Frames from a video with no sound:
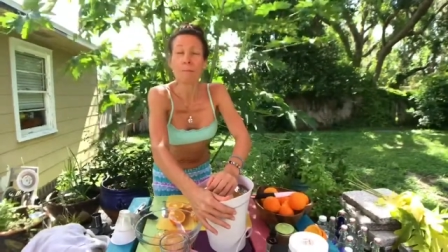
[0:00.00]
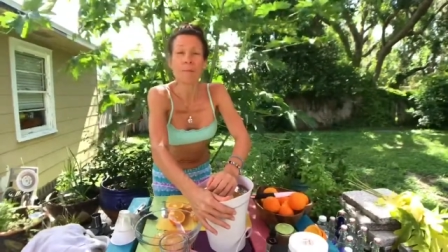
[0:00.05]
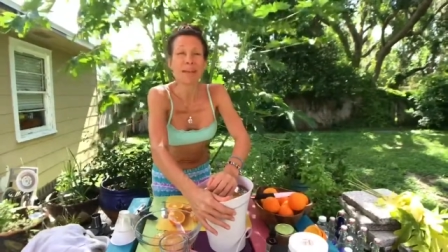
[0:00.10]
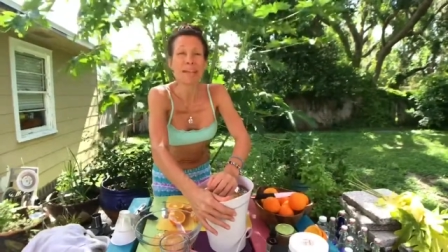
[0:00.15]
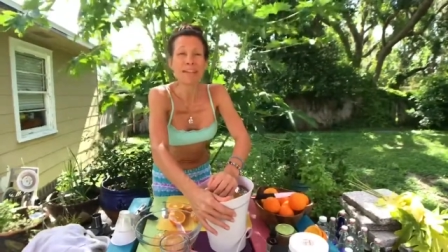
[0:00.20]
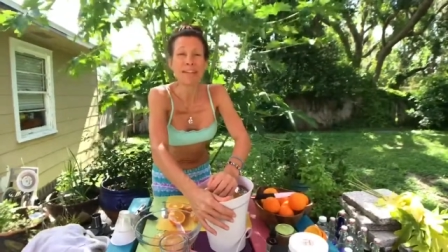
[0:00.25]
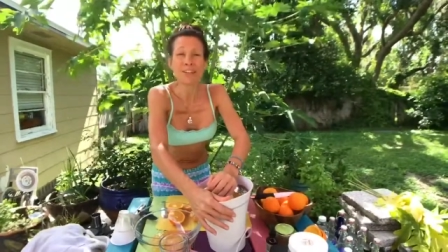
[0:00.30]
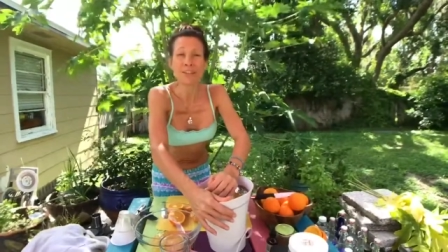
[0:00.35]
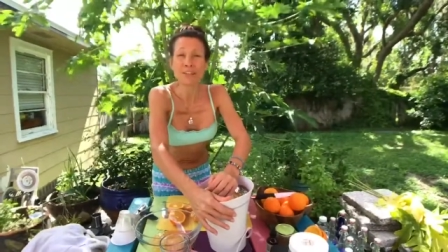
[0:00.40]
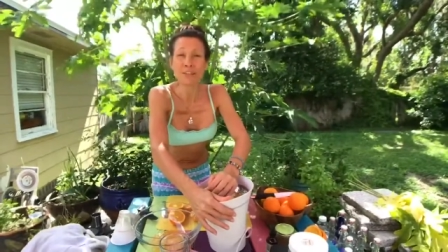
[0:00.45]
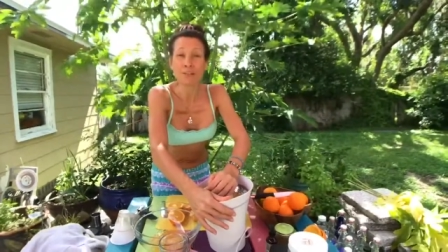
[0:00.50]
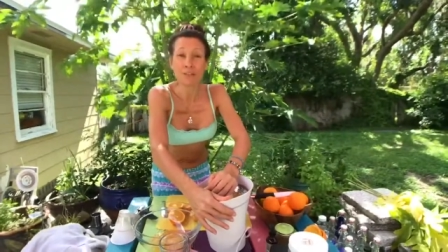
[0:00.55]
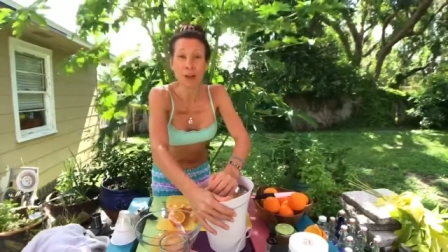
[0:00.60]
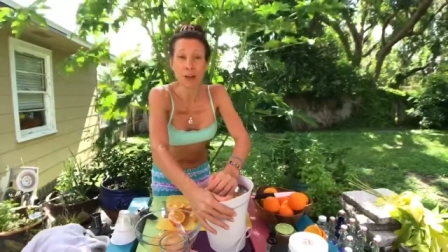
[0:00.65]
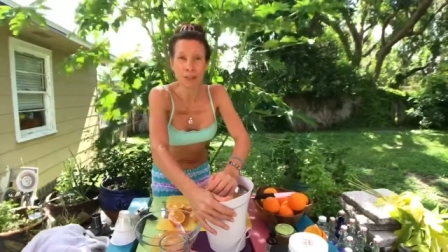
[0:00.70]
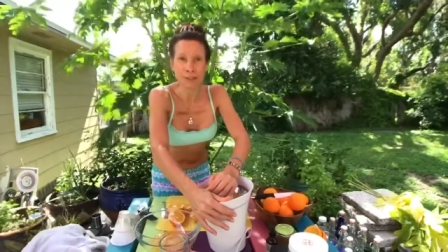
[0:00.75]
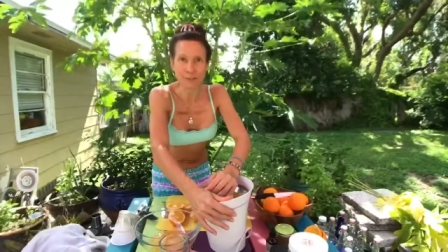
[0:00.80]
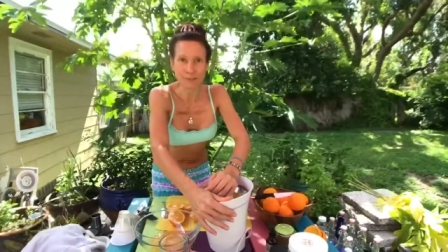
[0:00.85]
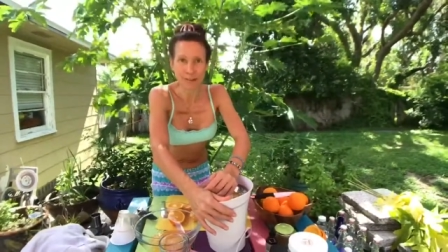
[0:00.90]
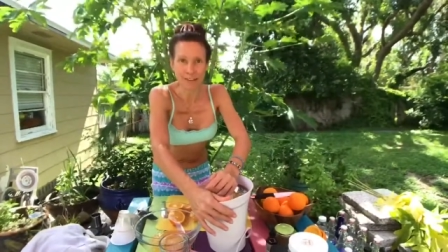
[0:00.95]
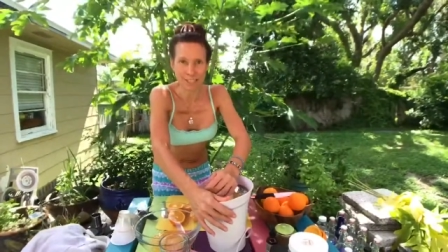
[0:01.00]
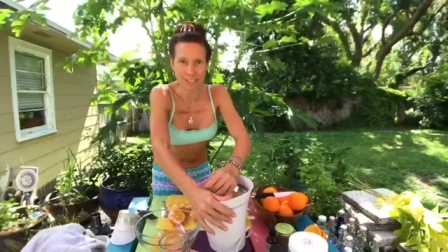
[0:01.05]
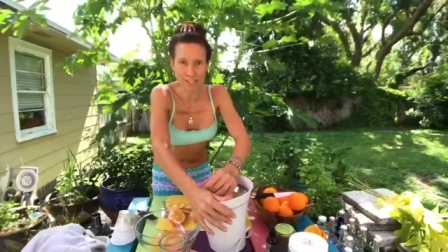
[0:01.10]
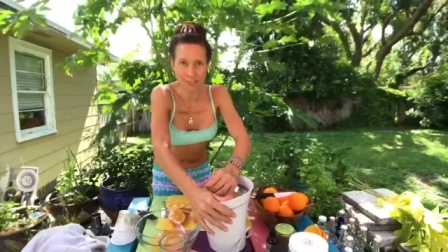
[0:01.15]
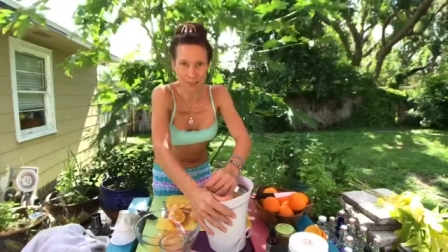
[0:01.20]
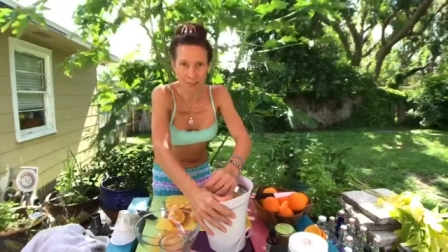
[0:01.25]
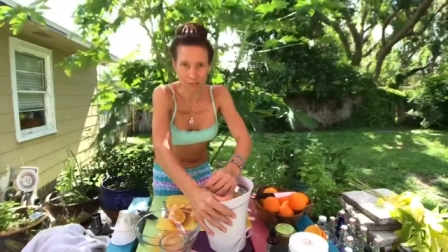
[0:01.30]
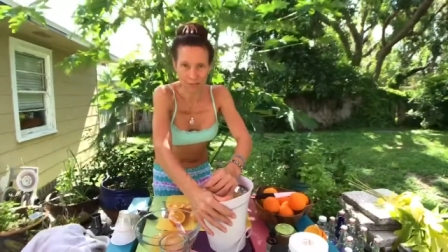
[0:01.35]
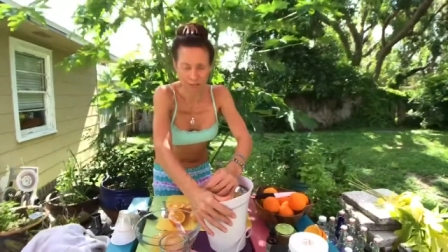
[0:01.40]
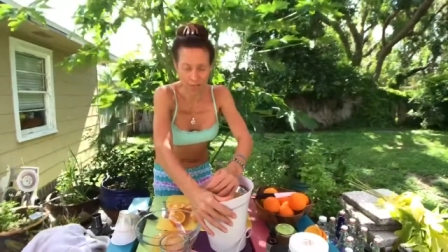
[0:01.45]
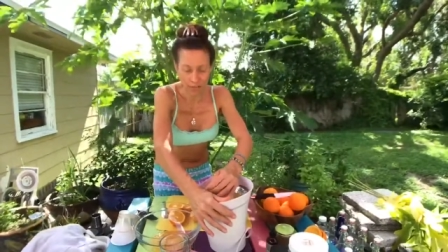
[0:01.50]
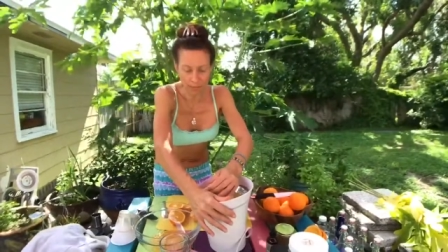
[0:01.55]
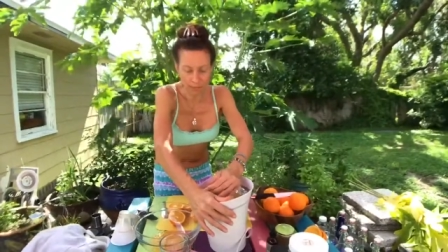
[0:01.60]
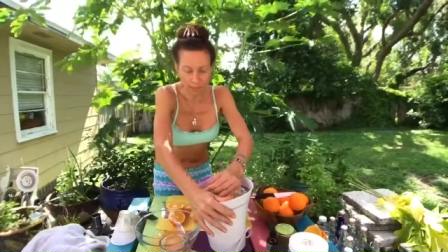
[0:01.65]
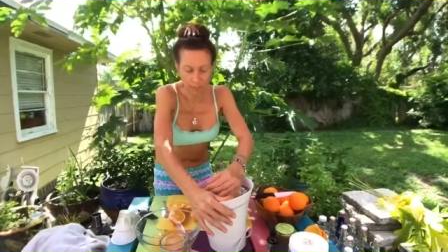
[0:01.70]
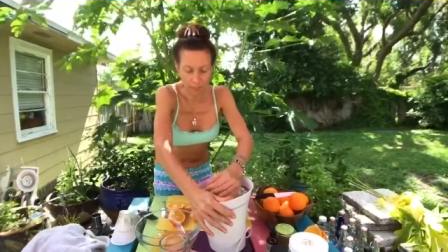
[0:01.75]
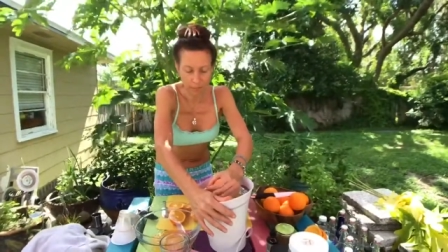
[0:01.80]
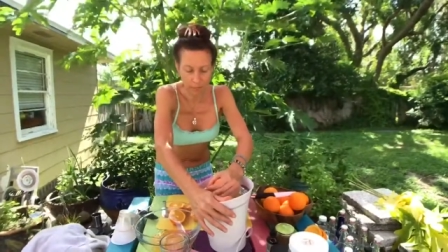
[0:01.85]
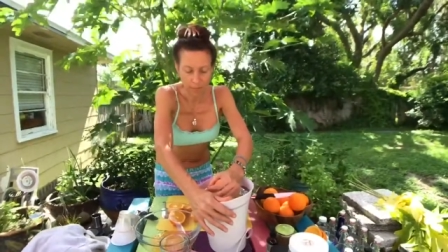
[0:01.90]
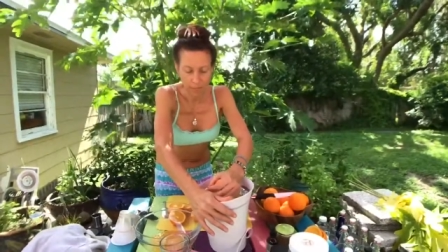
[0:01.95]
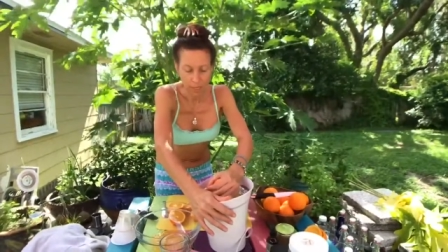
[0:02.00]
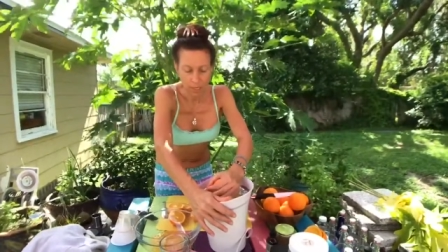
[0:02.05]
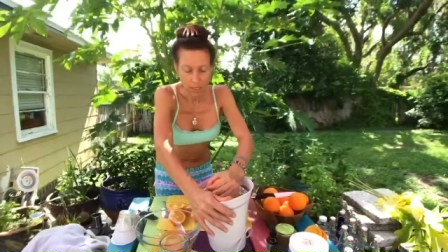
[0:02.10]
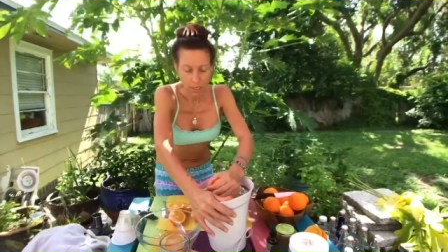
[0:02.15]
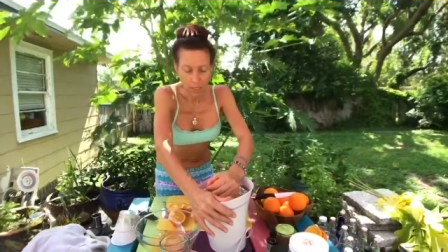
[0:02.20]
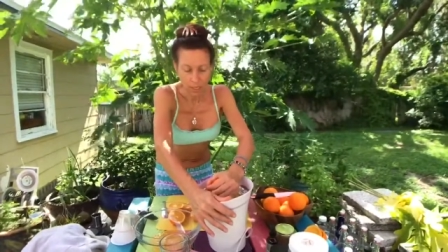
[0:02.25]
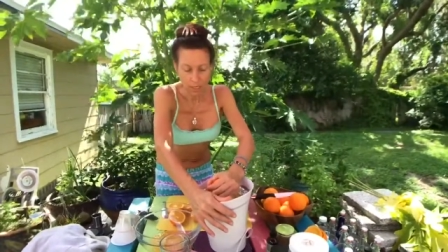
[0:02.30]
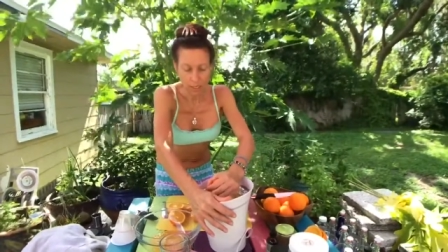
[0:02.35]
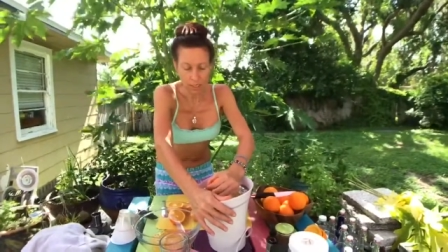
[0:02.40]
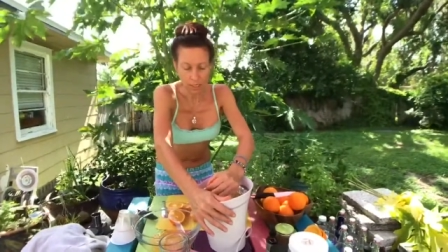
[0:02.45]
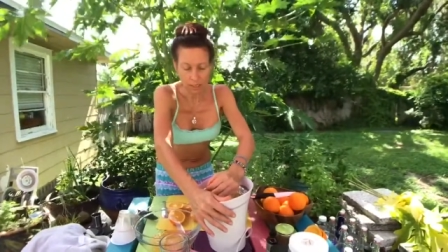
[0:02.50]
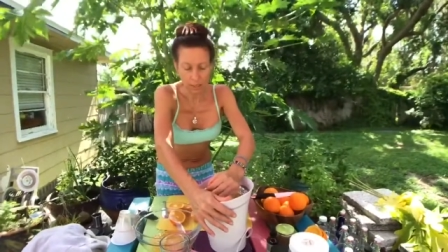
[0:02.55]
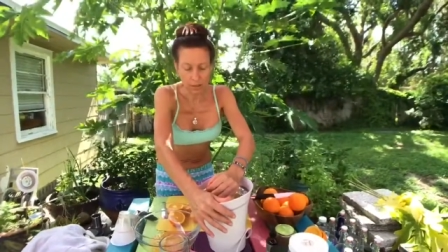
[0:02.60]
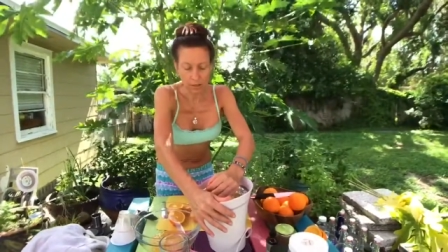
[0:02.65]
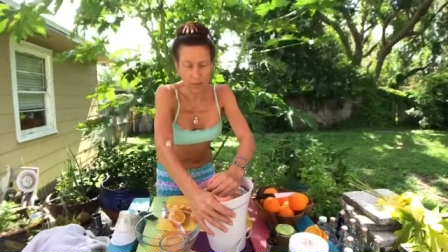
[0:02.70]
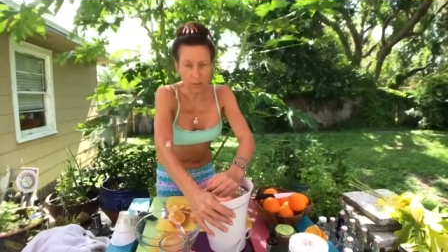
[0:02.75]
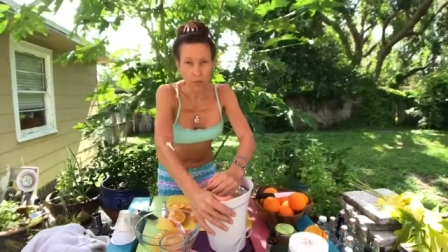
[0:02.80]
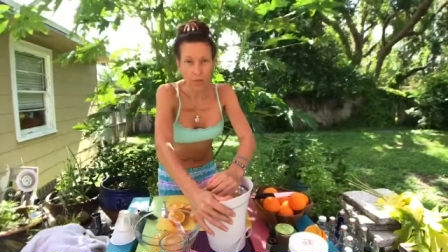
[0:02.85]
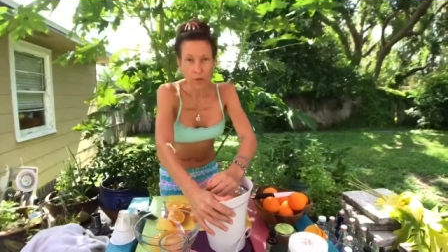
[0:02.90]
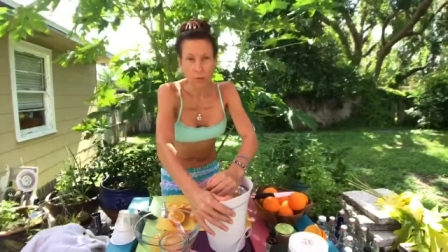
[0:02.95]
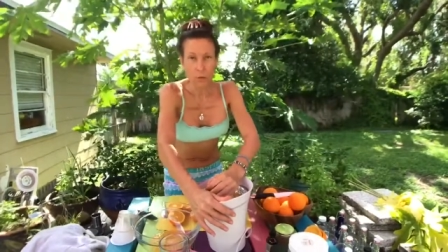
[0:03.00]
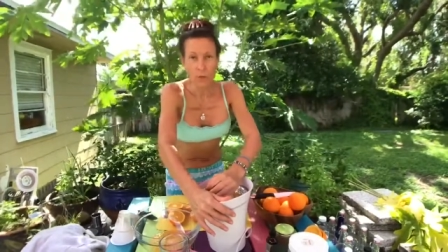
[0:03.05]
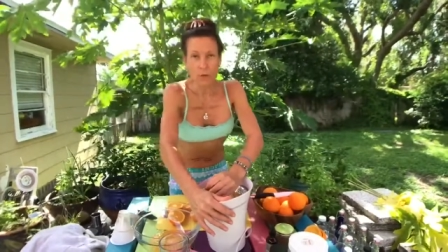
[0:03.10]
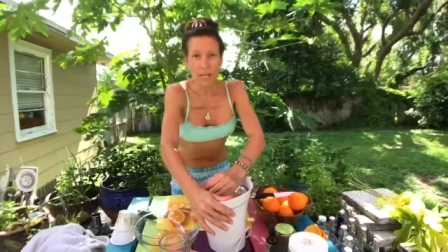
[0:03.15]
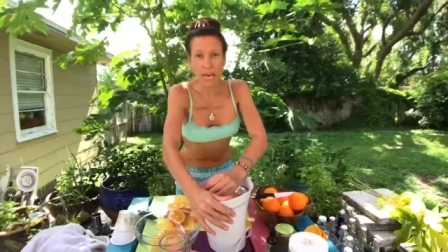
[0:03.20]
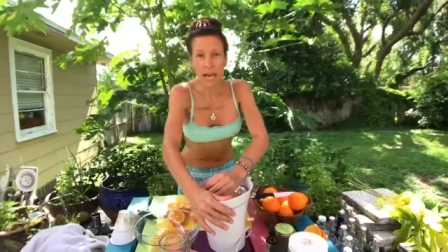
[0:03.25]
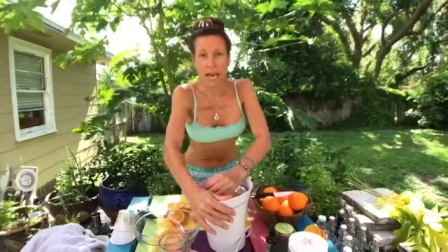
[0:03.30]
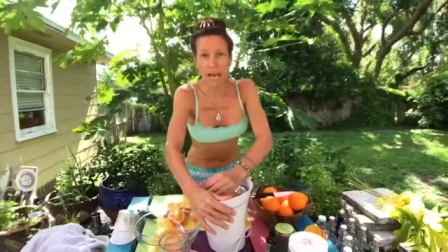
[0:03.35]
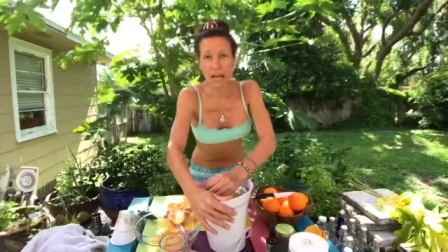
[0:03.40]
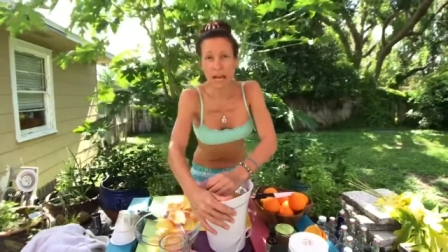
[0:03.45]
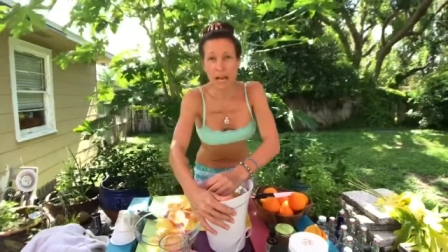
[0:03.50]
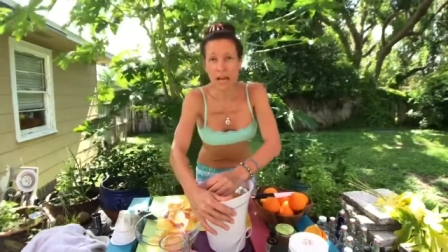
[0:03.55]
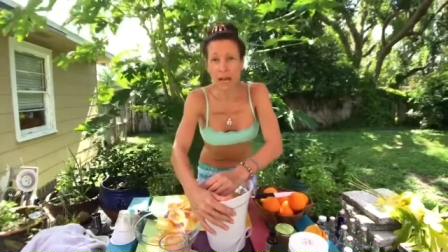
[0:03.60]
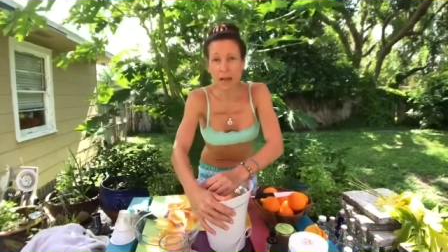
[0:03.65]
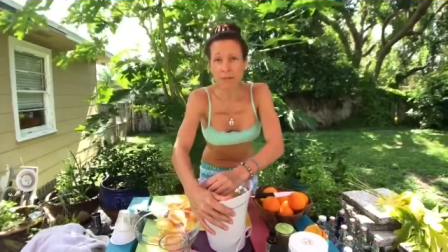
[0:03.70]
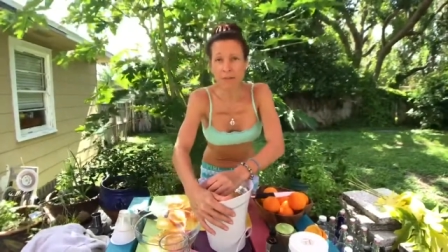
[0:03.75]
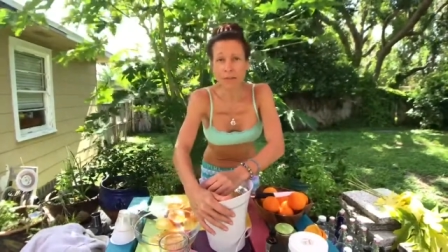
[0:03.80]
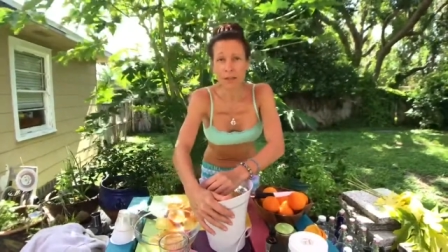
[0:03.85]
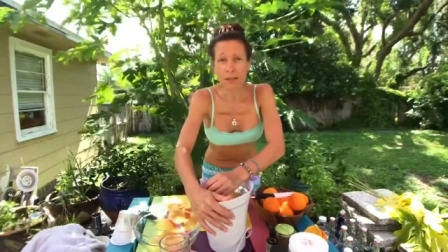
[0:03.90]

amazing rock and rad star family is we have